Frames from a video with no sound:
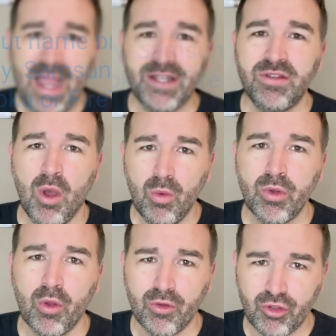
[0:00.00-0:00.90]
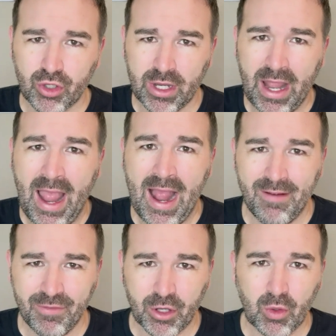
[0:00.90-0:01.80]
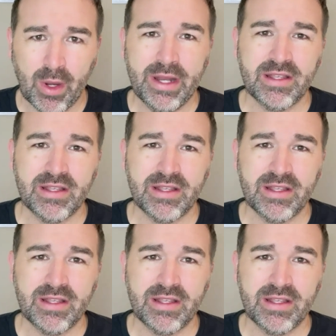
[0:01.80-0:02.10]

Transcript: I don't know that you're going to have the great